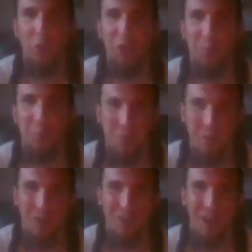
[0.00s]
him
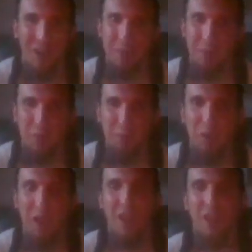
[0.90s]
I mean, we've print
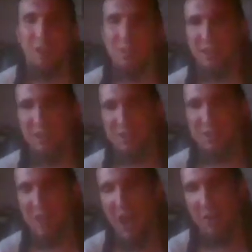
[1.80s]
because he's
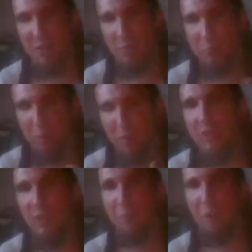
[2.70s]
gotten. We've been trying to get him praise.